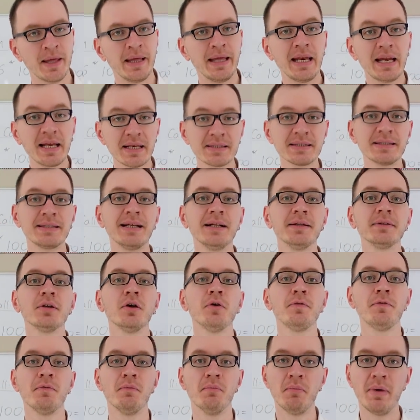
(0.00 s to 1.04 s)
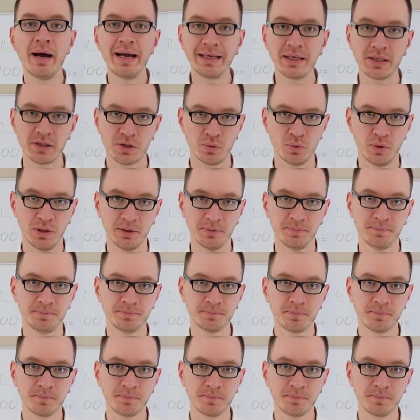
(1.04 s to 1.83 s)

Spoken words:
it has a delta of -1.